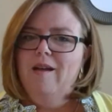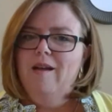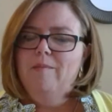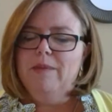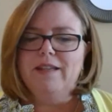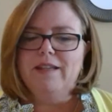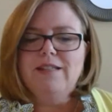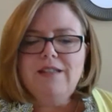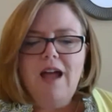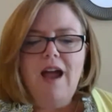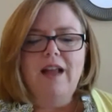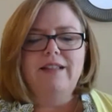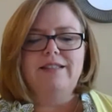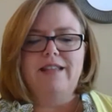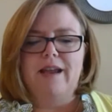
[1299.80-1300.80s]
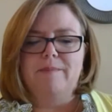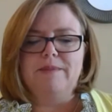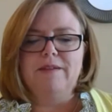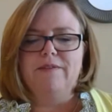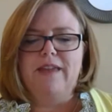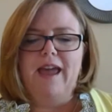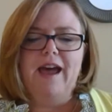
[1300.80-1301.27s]
But this concept
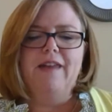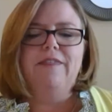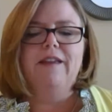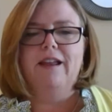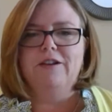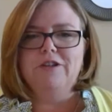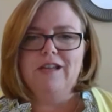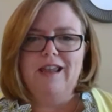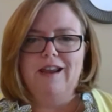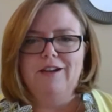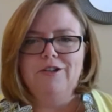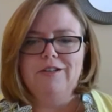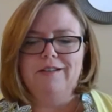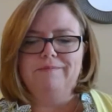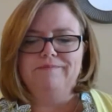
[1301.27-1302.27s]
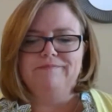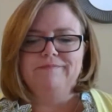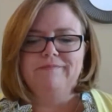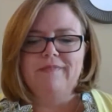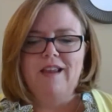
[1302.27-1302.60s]
of Catholic education,